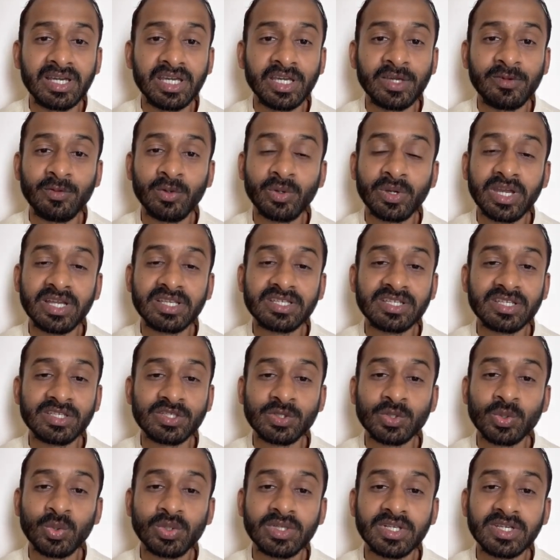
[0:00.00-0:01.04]
If you can just
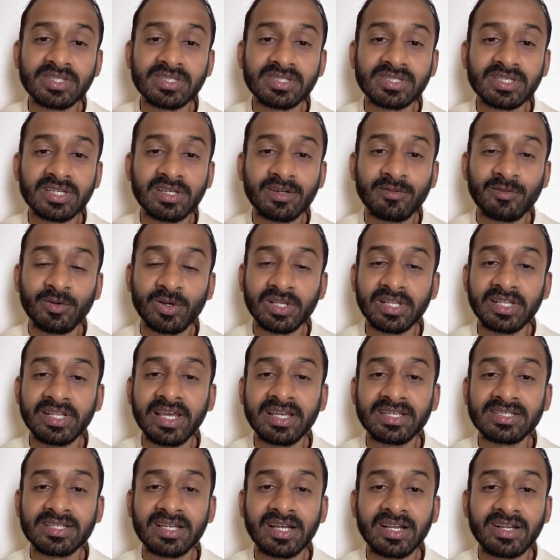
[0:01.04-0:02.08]
do this for the
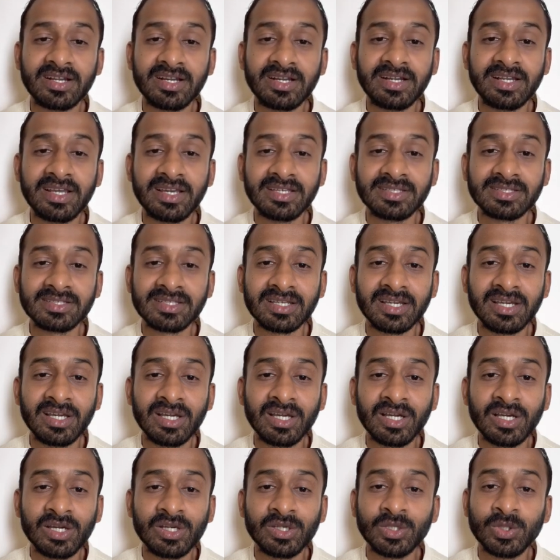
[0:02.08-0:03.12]
next 100 days,
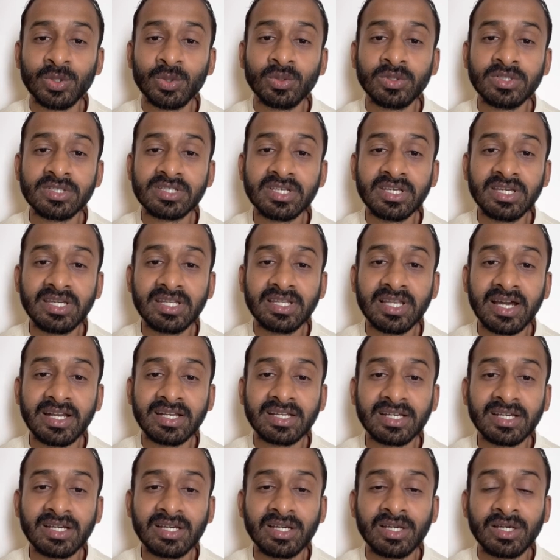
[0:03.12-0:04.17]
you will see
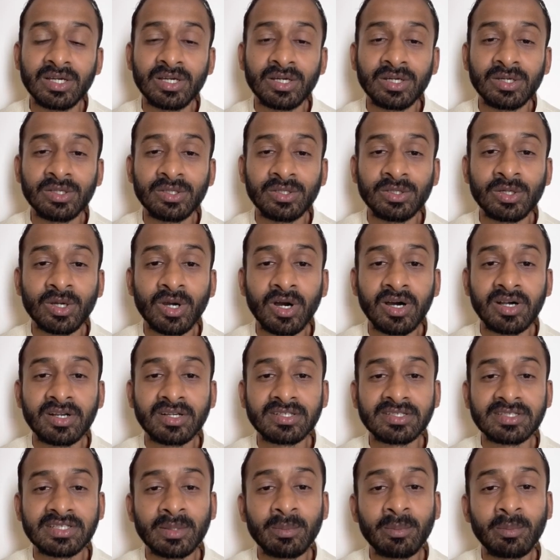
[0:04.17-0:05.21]
that your
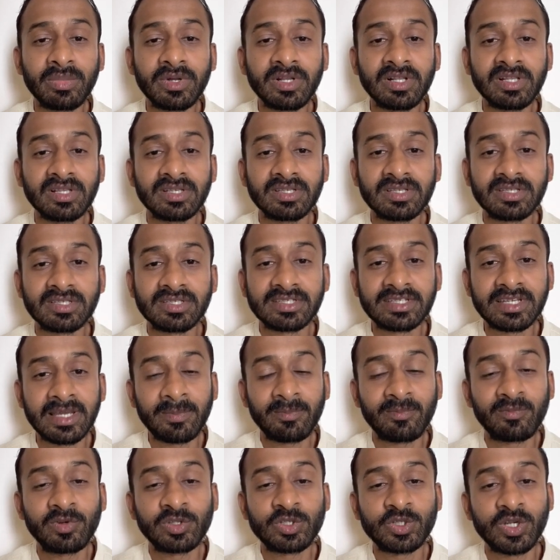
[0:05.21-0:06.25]
simple
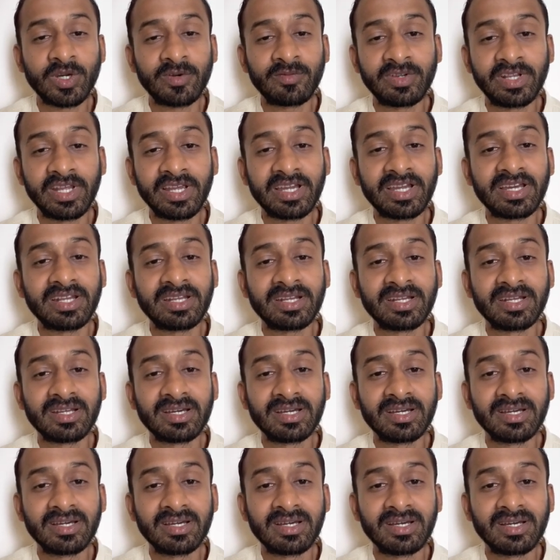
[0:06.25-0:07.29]
step which you have taken,
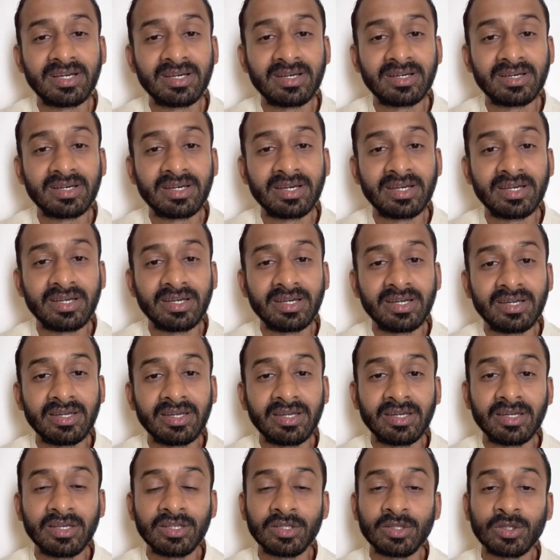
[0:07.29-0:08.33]

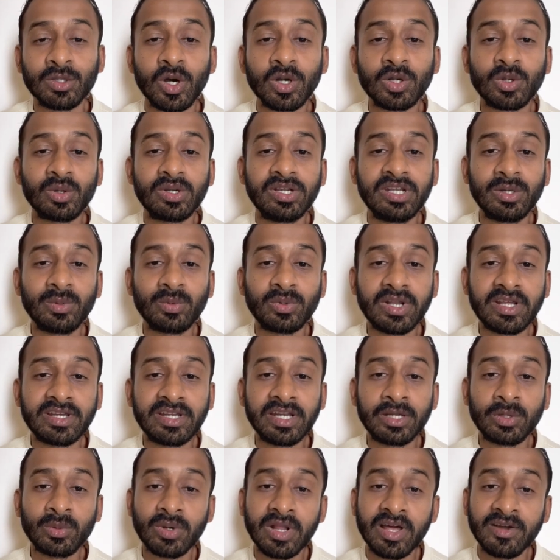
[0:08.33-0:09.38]
not only would
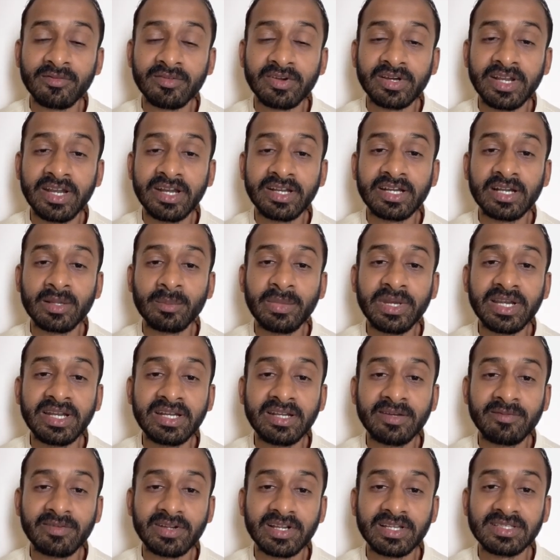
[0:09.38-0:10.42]
it have created a big
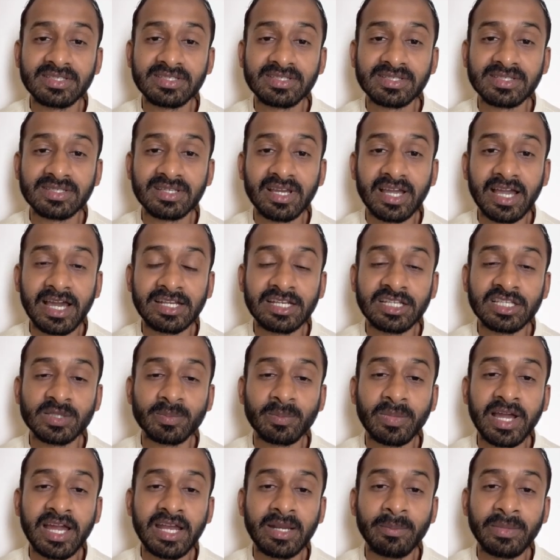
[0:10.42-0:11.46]
difference and
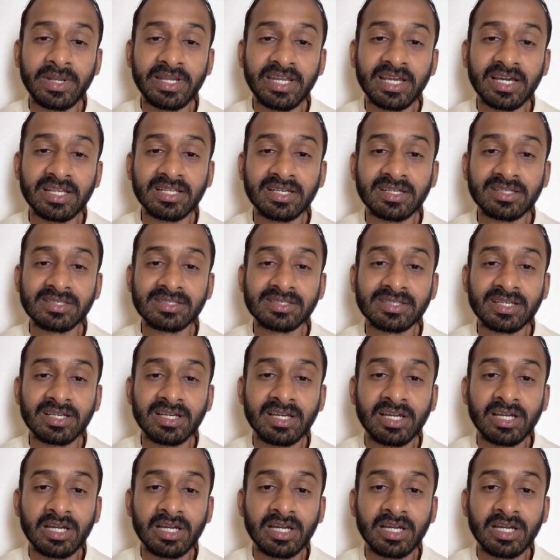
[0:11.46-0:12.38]
inspired many others,